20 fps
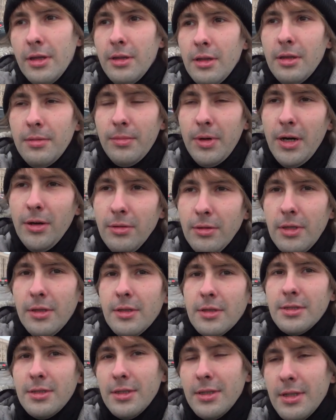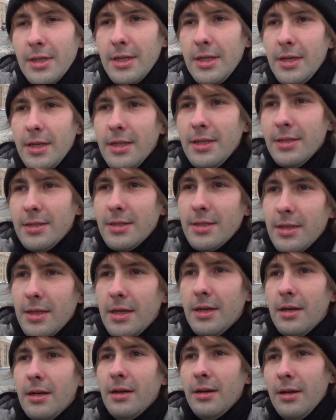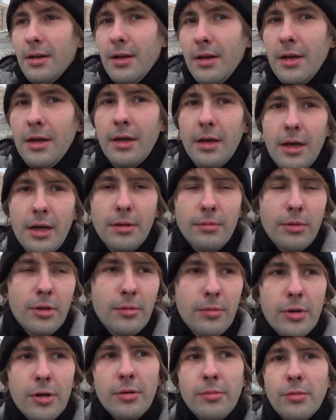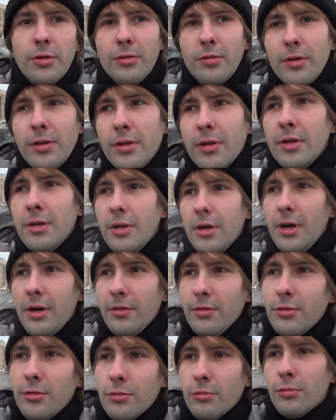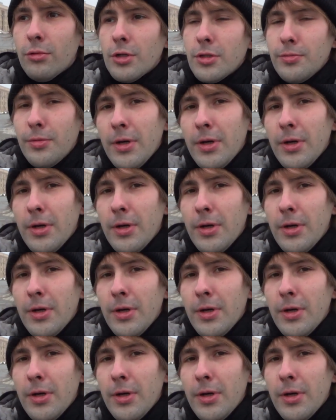in the mountains and the hills, yeah, and will be removing afterwards.